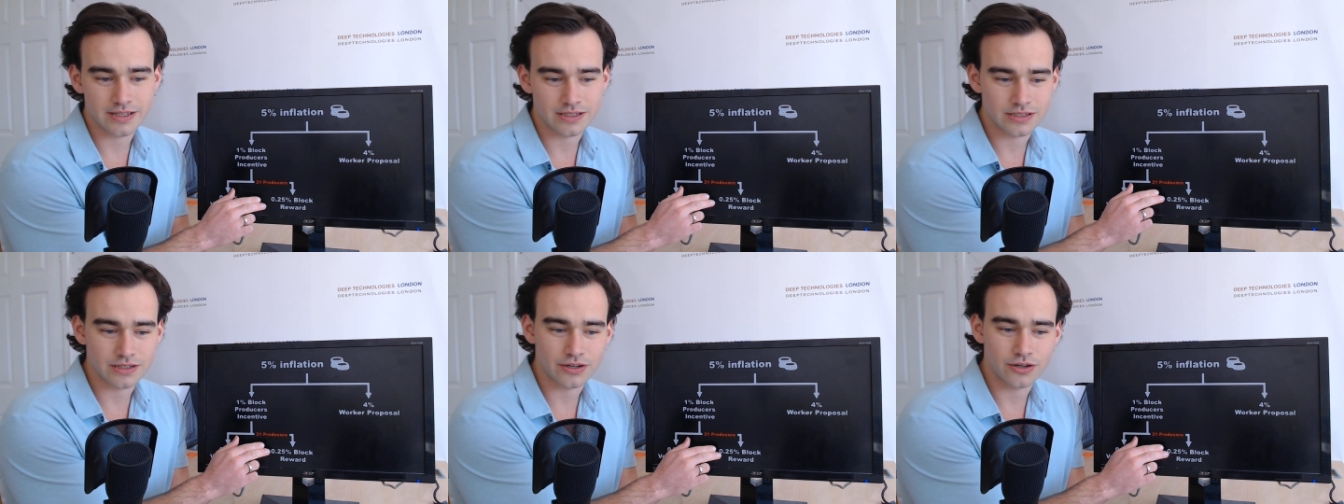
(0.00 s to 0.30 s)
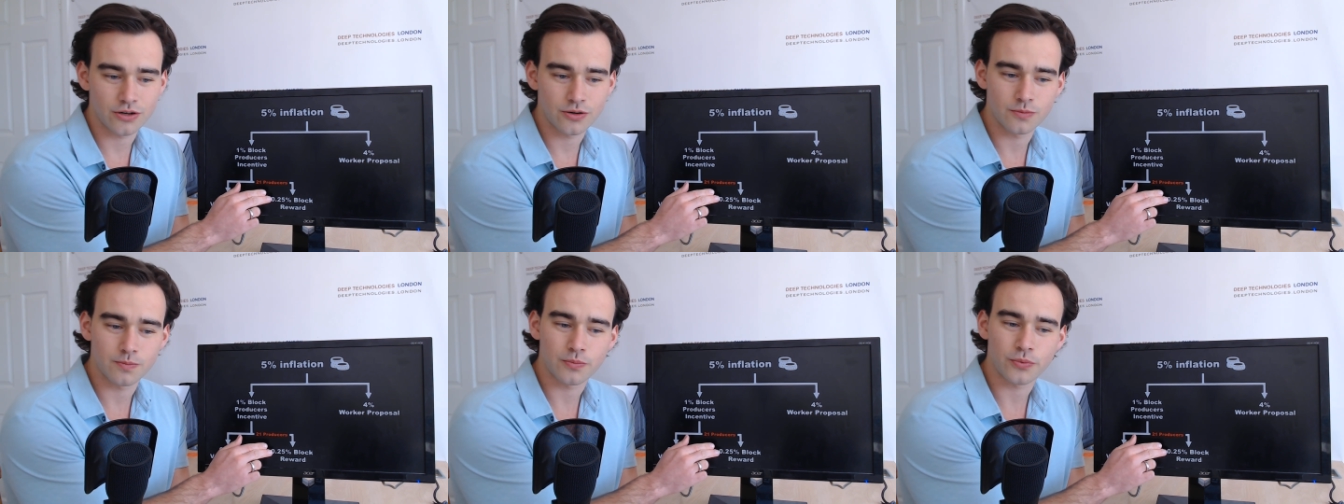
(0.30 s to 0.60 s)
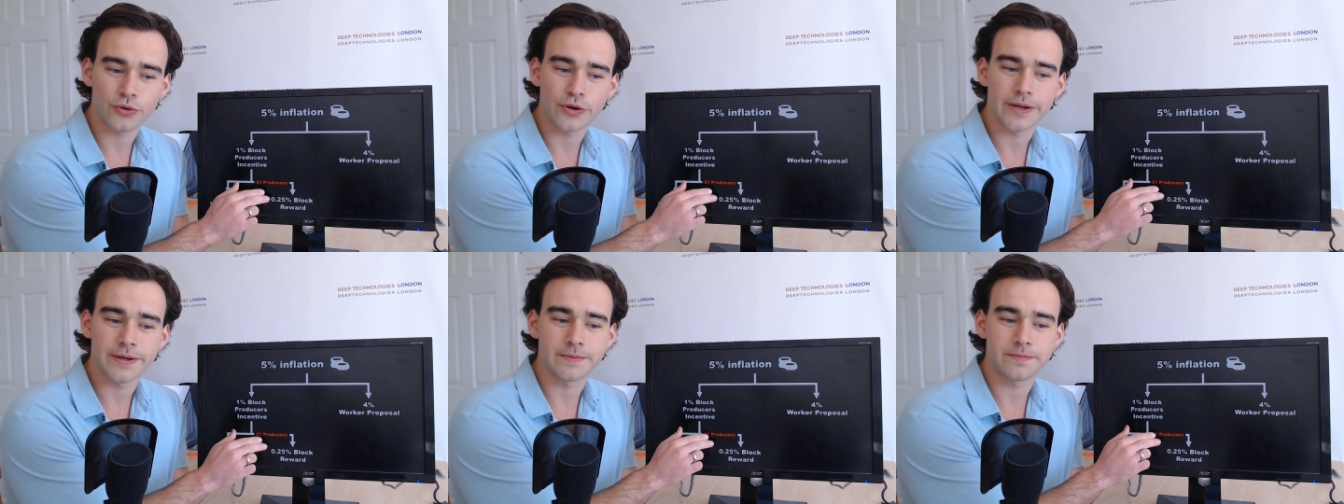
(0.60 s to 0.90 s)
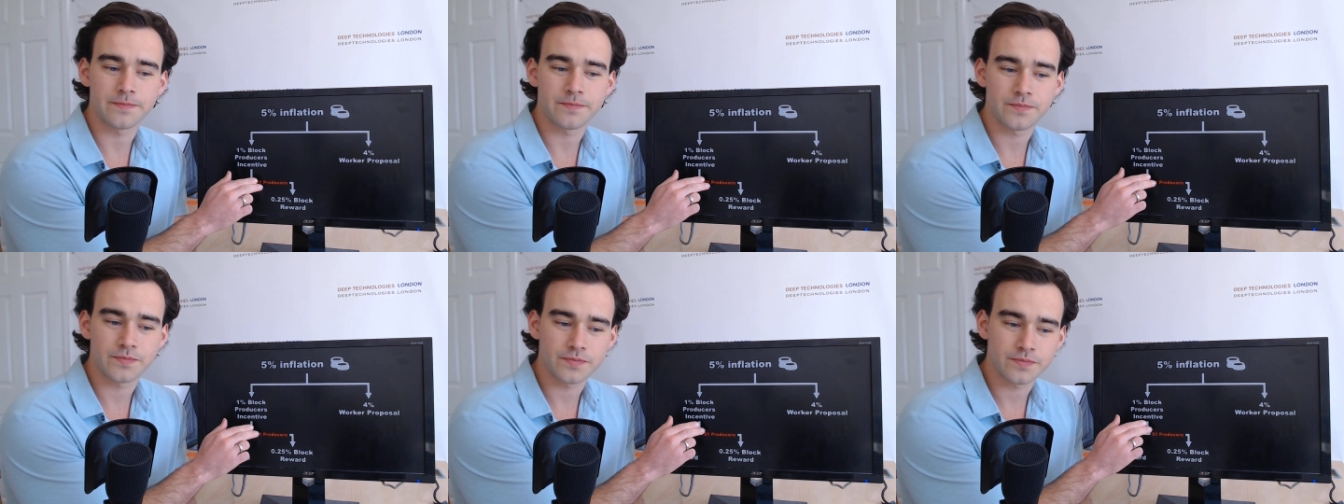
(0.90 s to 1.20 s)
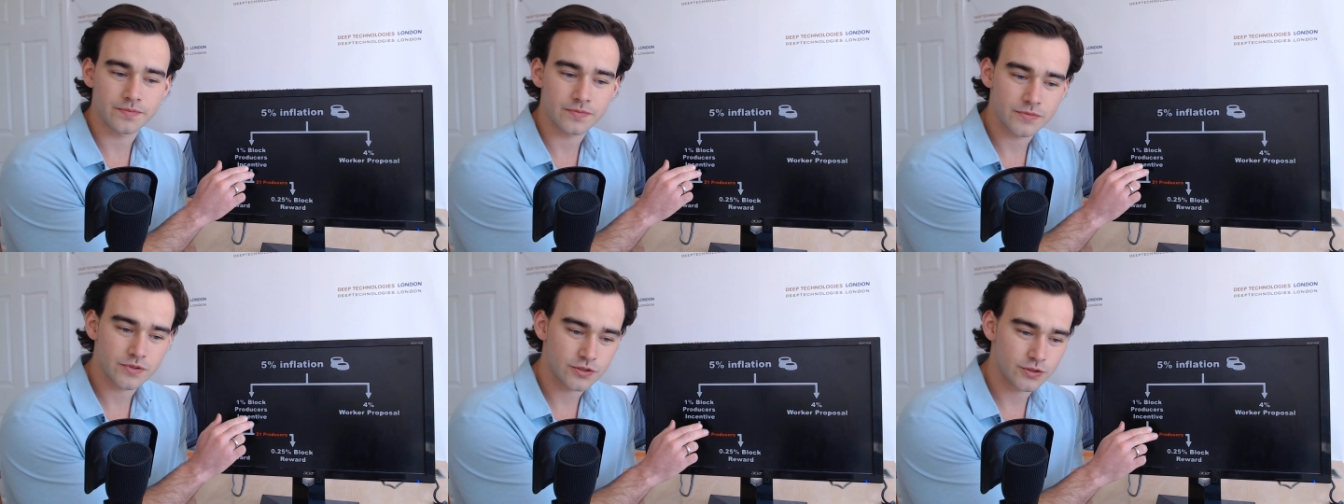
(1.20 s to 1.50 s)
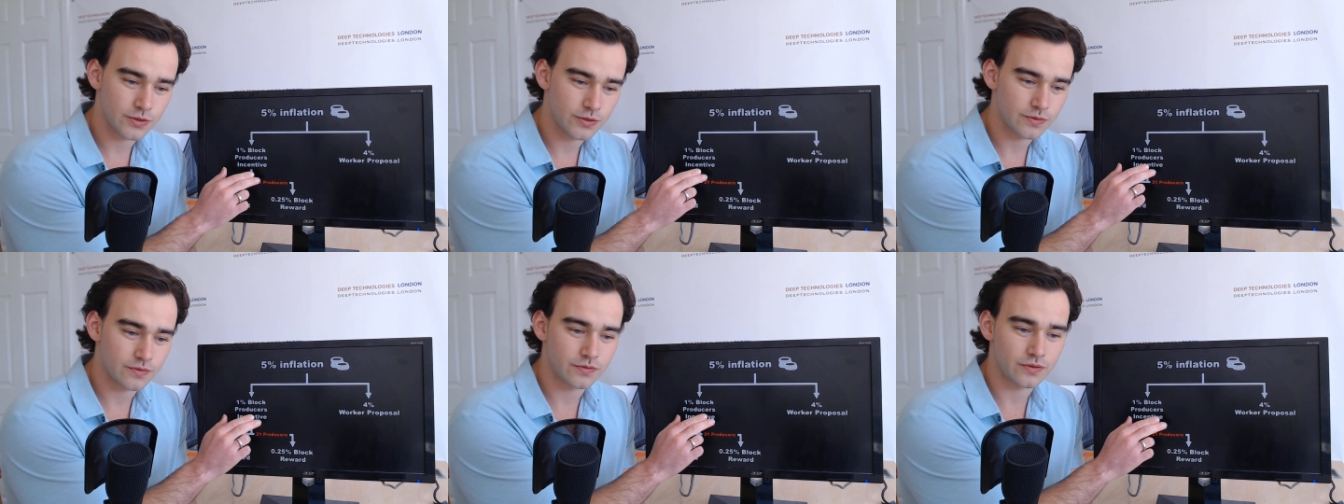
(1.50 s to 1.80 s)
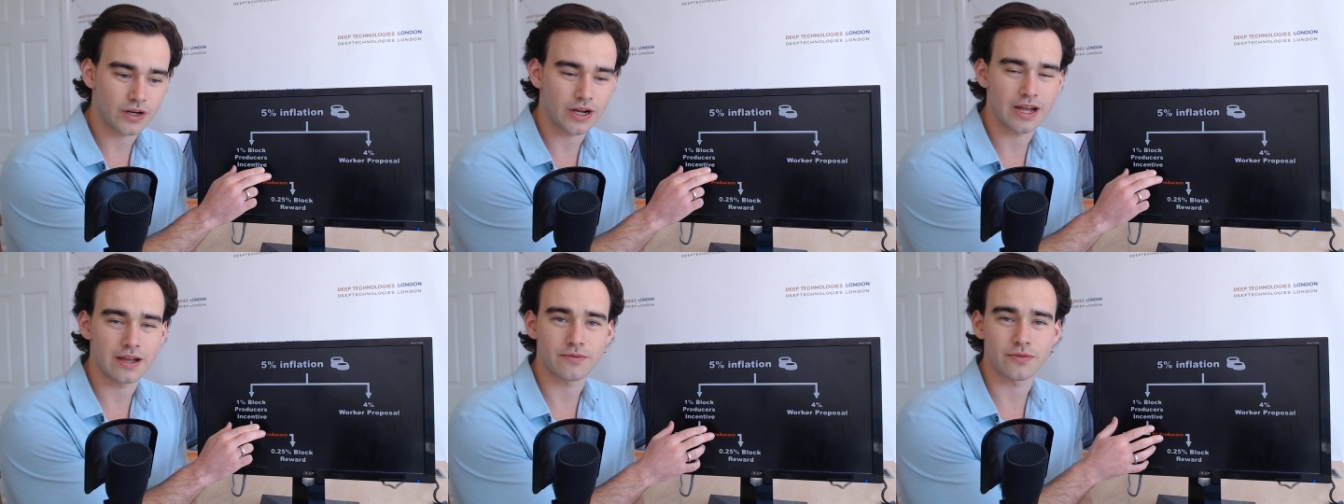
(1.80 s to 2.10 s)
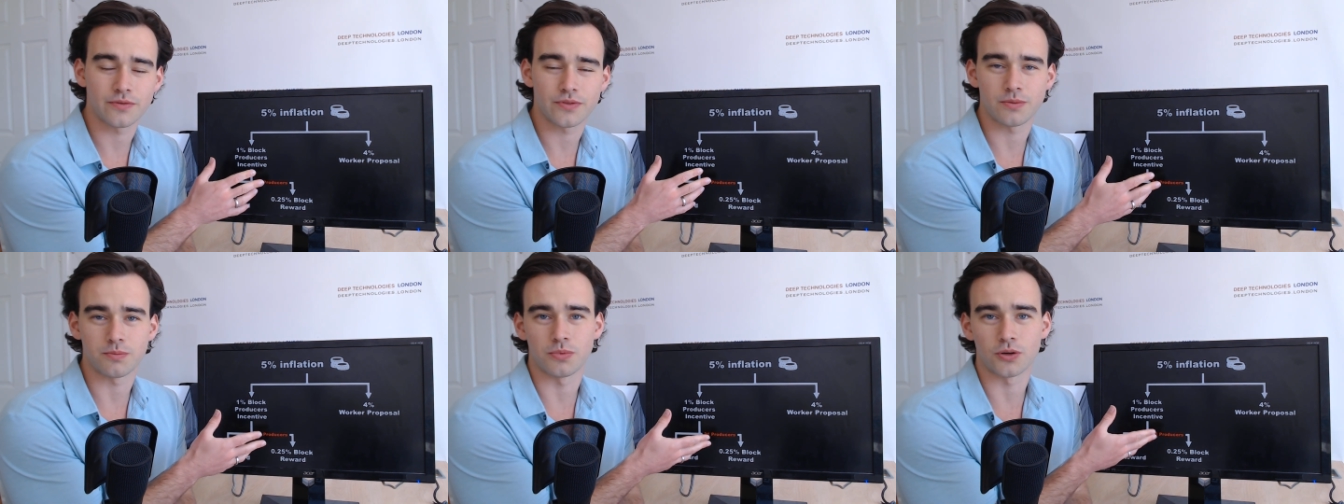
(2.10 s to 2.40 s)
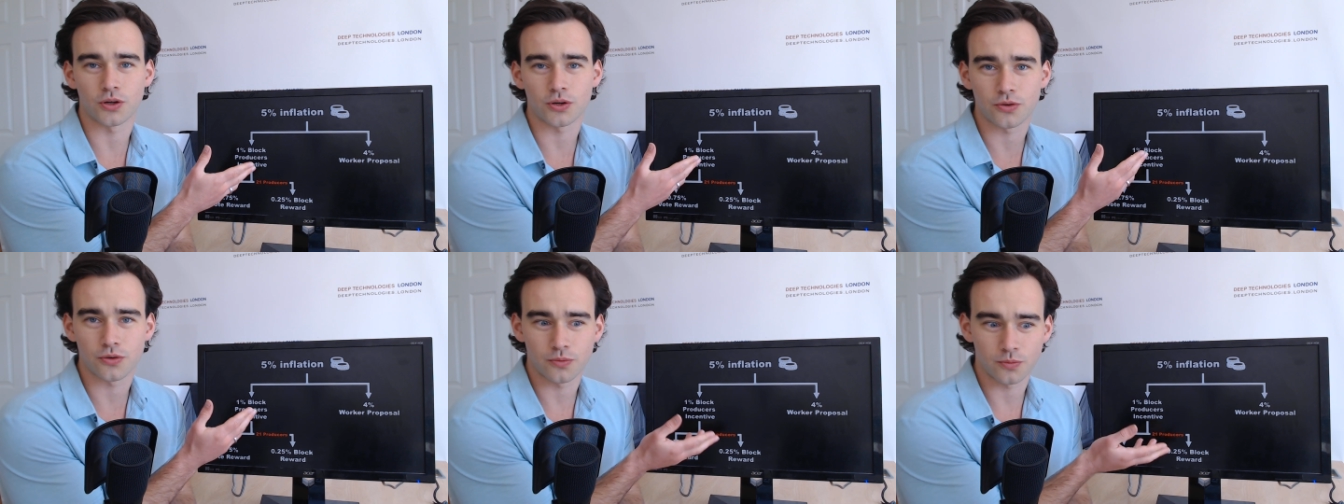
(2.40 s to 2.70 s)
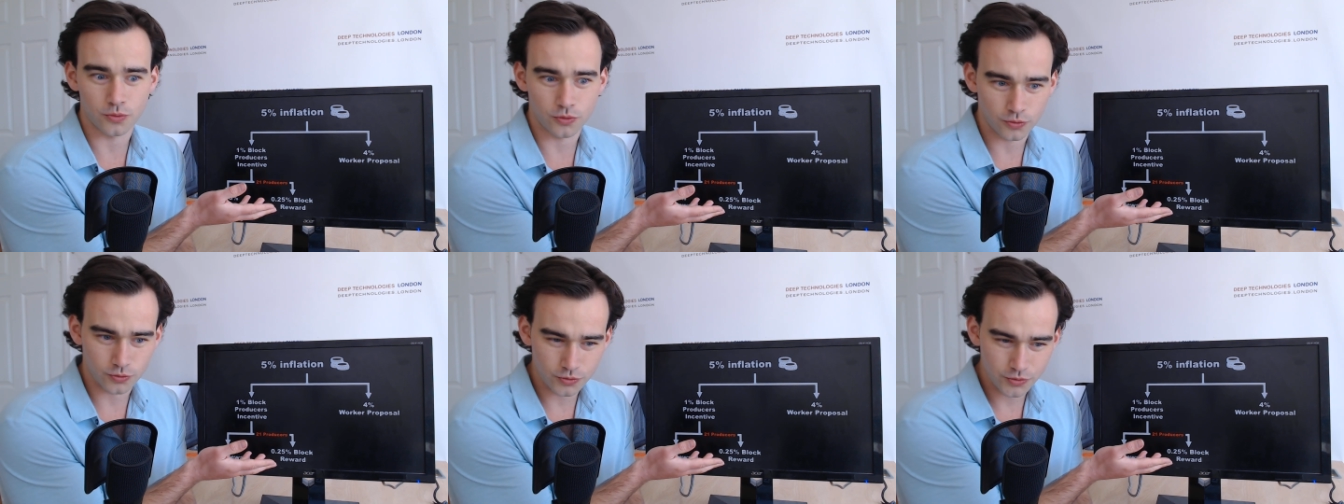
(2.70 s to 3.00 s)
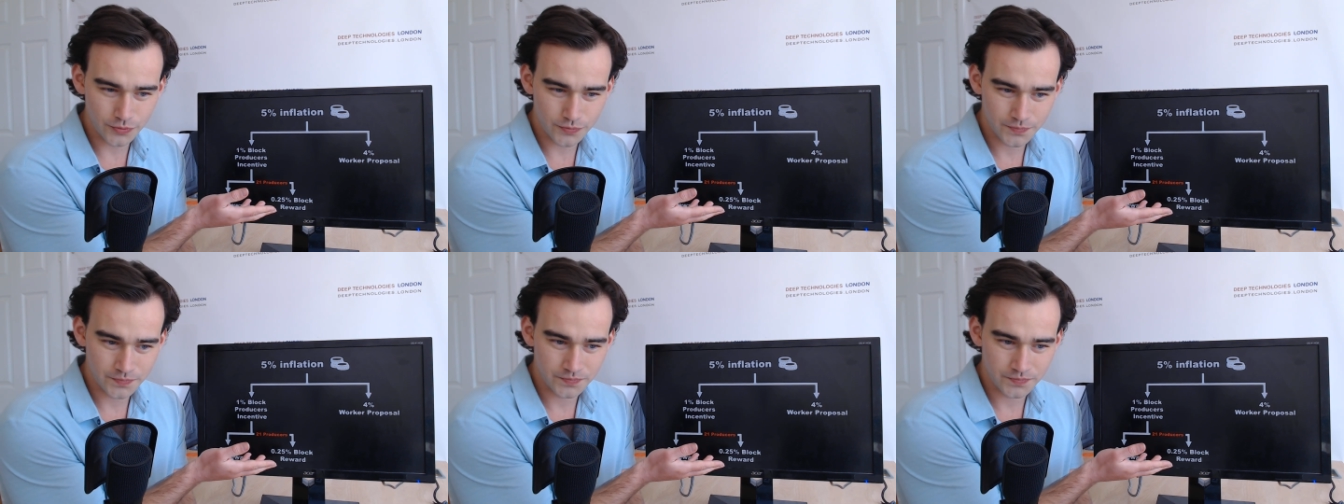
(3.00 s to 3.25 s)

0.25 of the block reward,